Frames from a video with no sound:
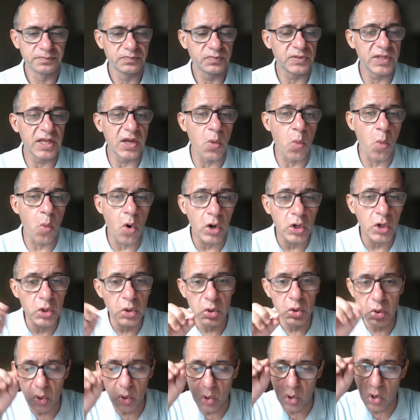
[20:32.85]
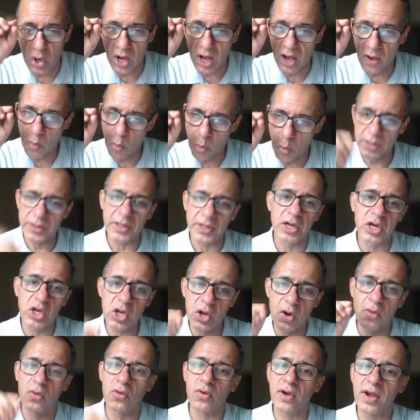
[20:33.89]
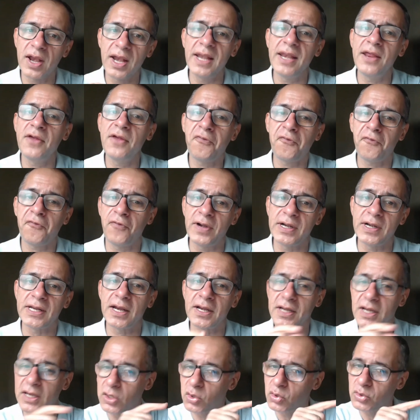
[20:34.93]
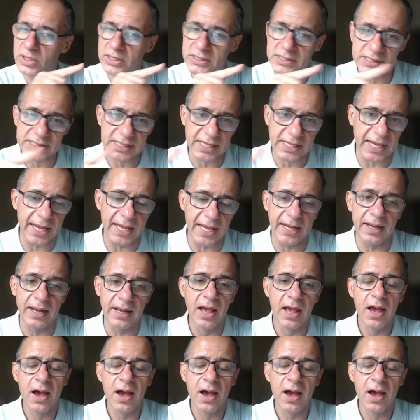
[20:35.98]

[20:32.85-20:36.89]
they want to know whether you really fit it into the scale,